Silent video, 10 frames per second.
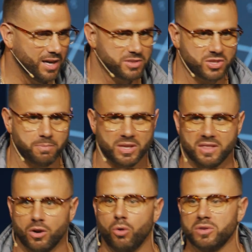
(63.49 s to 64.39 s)
something
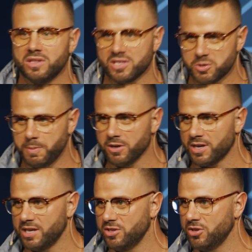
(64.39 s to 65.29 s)
that only the
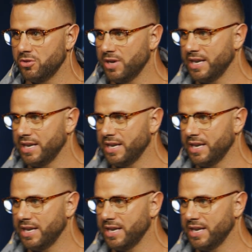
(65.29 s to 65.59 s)
Spirit can do?